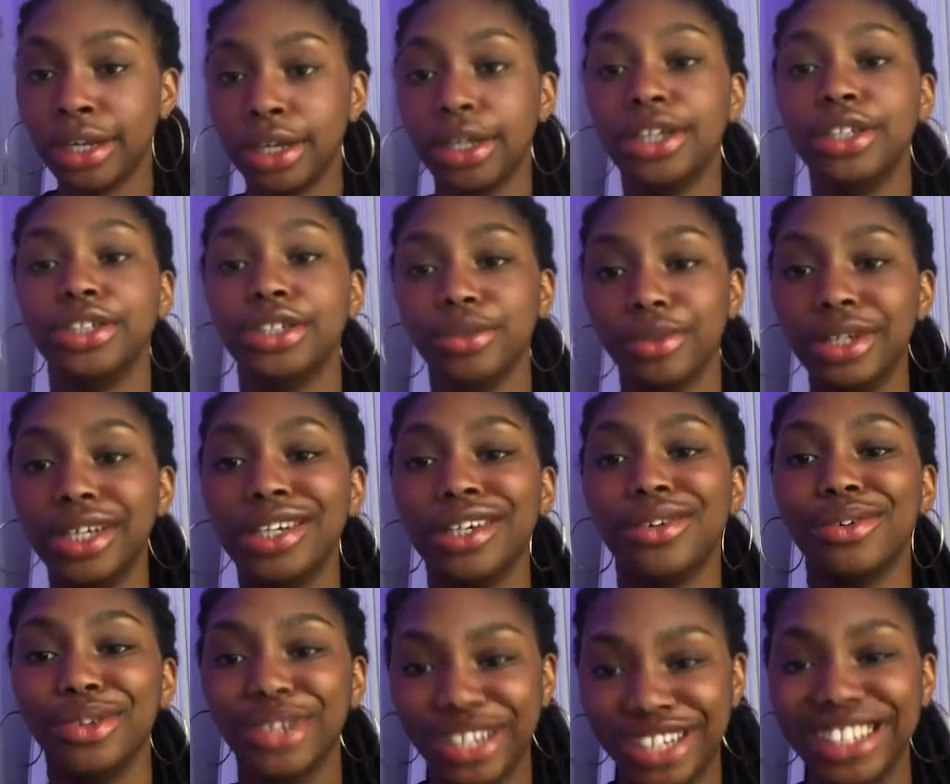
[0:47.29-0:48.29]
So we're
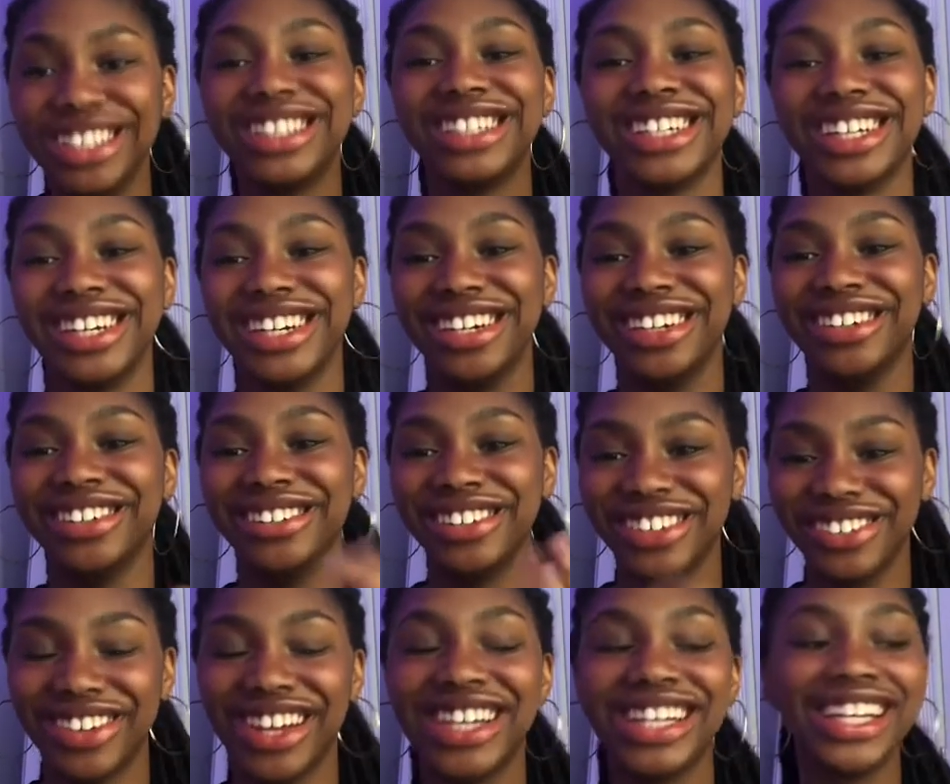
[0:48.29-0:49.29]
good to go. We
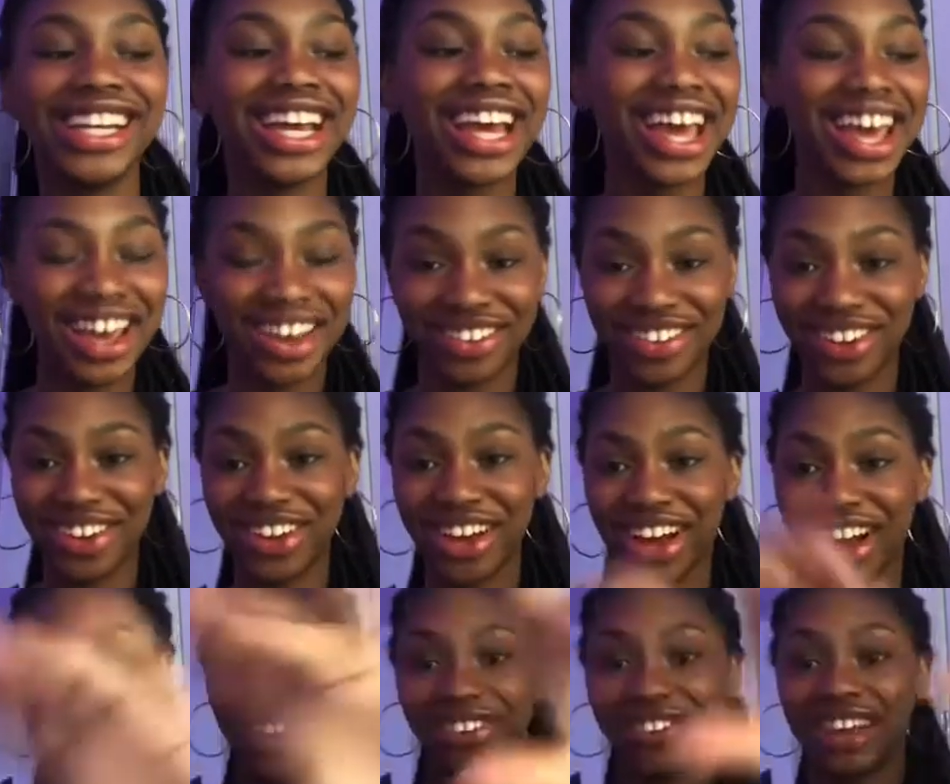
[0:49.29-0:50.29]
ready? We
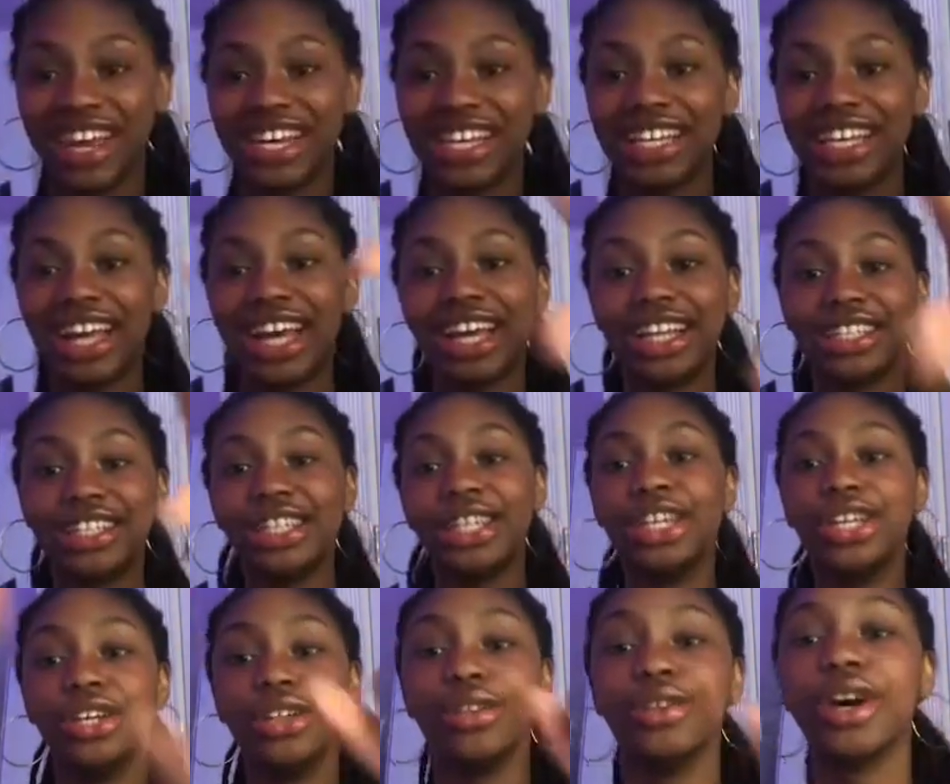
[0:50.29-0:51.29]
are ready
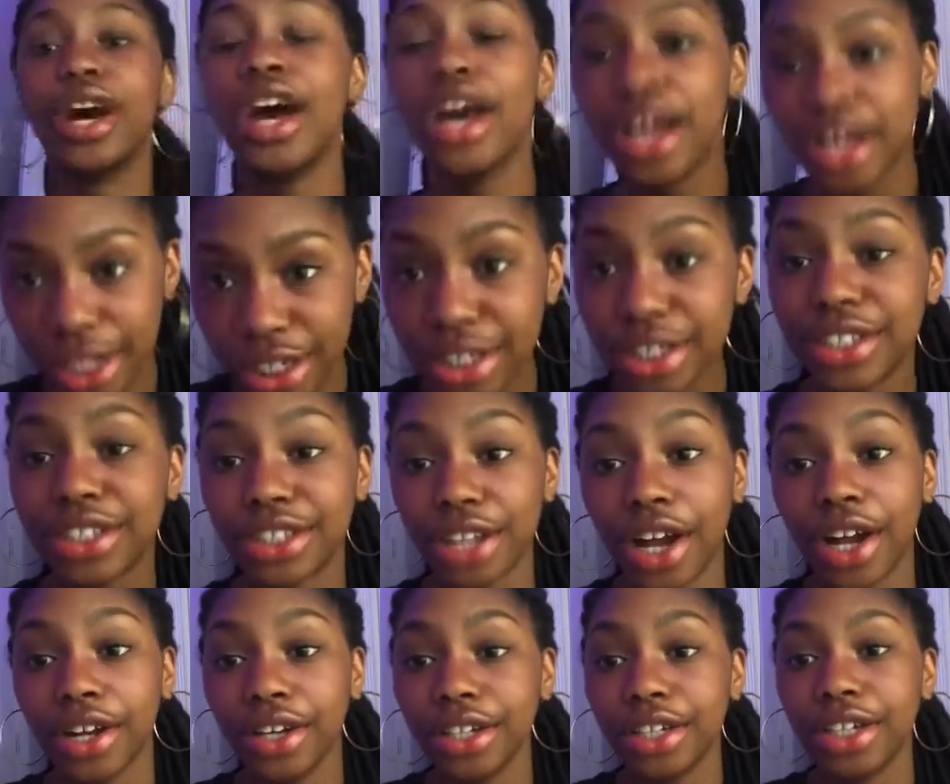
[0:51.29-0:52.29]
to
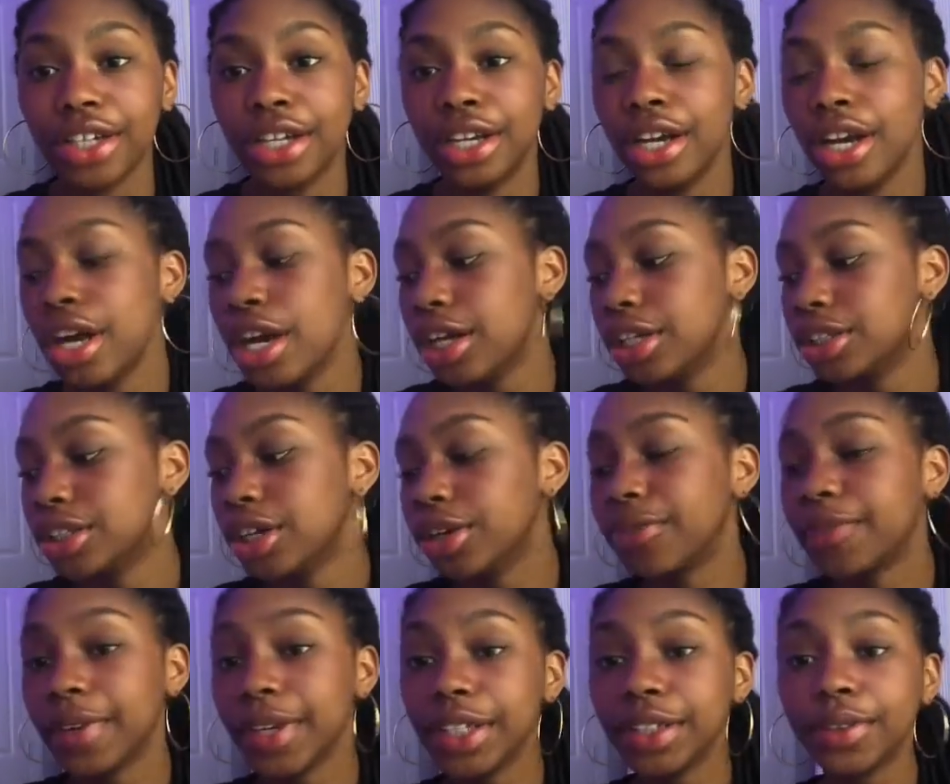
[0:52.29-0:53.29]
start. So
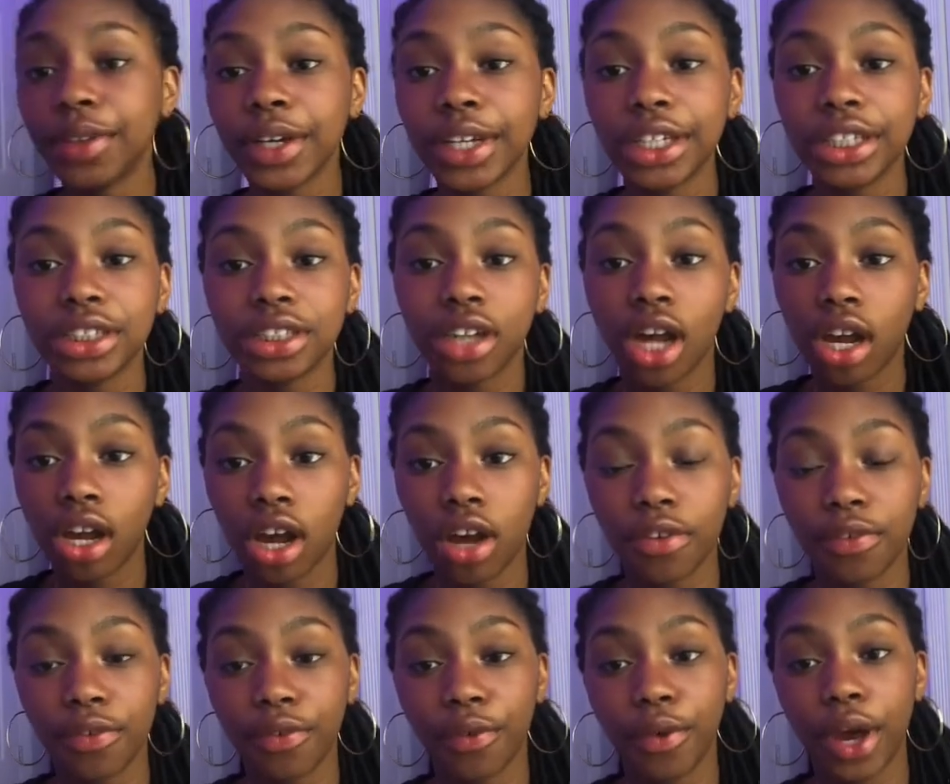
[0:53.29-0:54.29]
first we're gonna start off
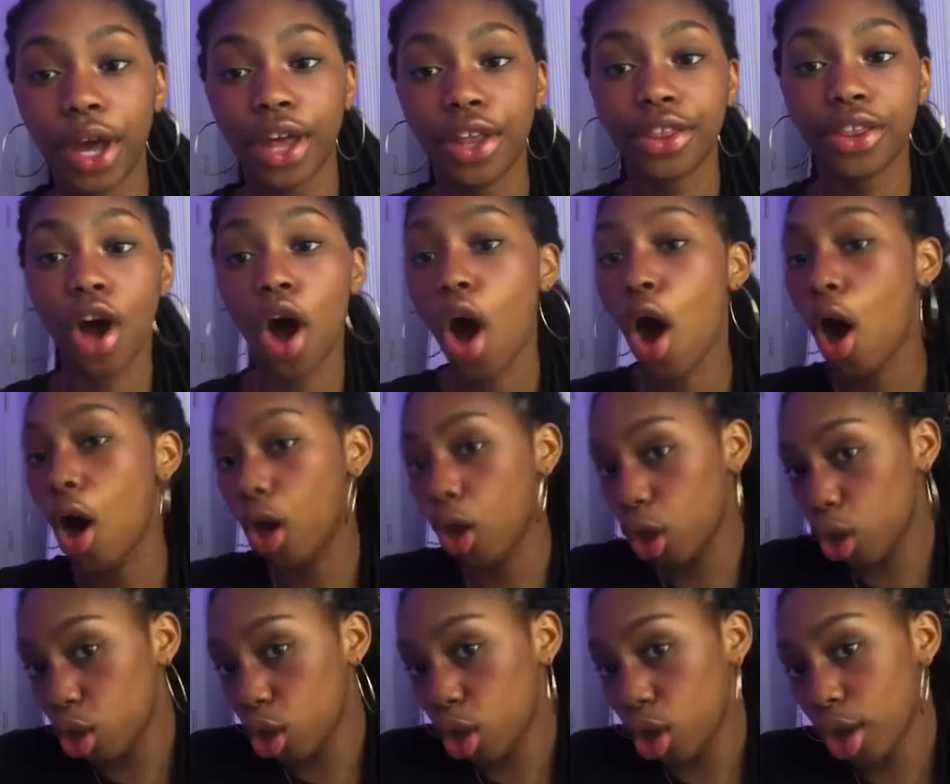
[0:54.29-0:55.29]
with all
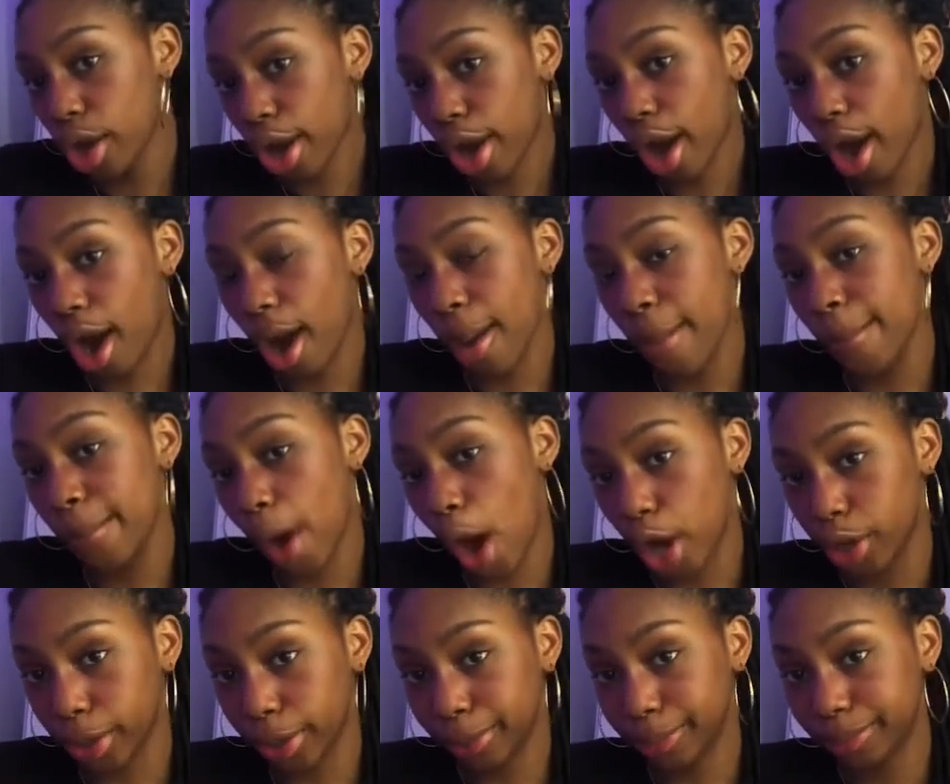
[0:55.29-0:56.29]
our
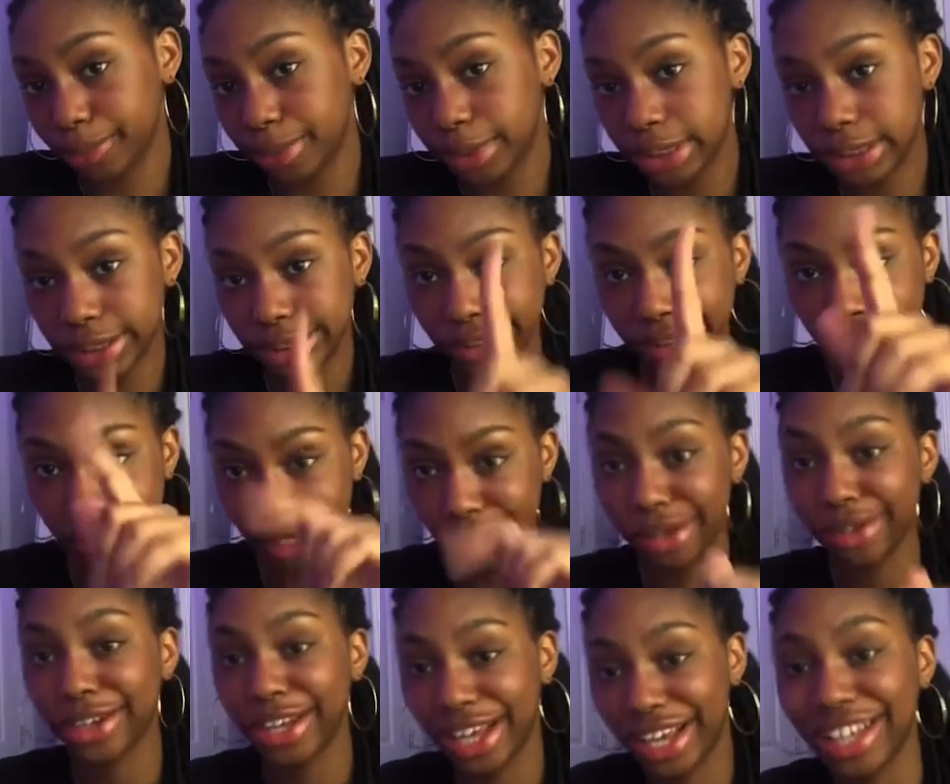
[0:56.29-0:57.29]
bottoms.
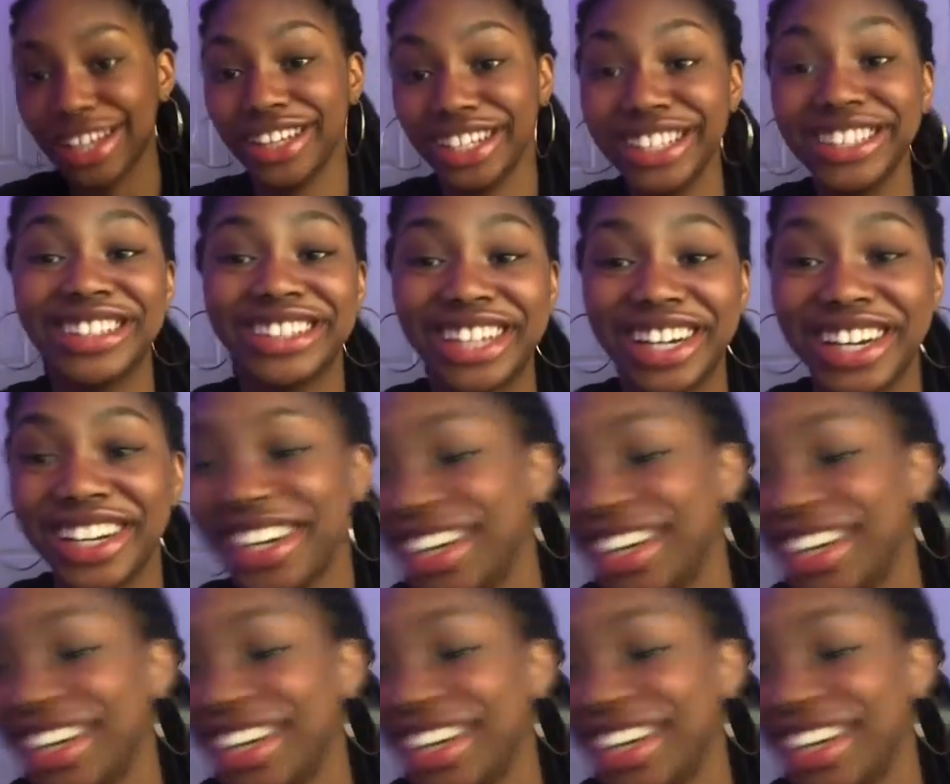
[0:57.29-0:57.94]
Okay, let's start.